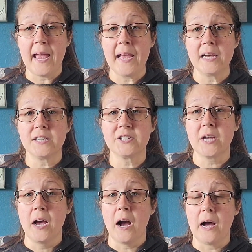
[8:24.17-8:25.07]

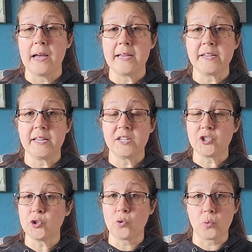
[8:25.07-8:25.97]
And I get
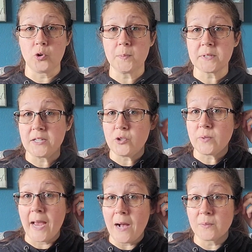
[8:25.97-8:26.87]
into groups, I
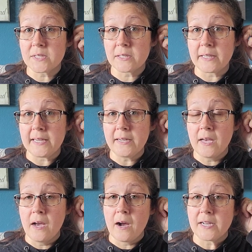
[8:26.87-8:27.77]
do
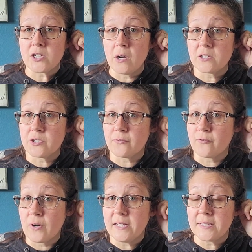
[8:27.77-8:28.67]
counseling, I talk to
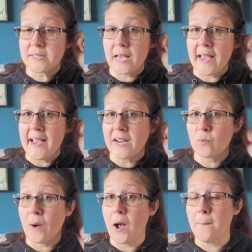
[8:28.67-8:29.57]
friends, I
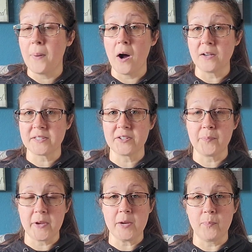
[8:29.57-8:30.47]
hang around
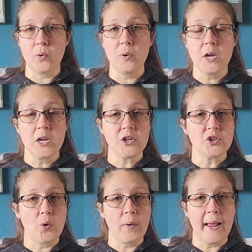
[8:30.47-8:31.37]
positive people.
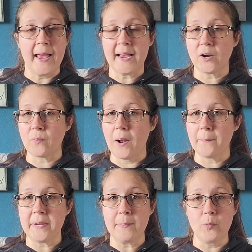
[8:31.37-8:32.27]
You don't want to hang
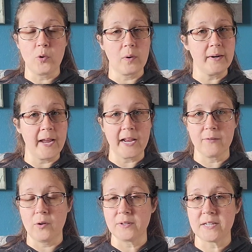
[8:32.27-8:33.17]
around people who are
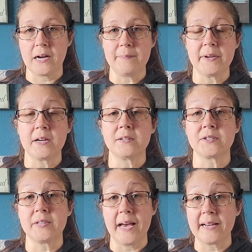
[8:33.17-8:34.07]
negative all the time,
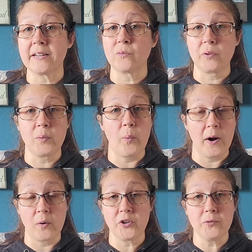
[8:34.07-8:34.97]
because that can really
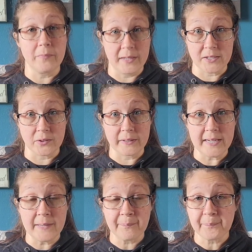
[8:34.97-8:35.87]
wear on you
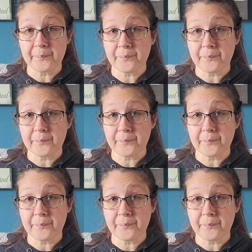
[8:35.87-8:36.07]
mentally.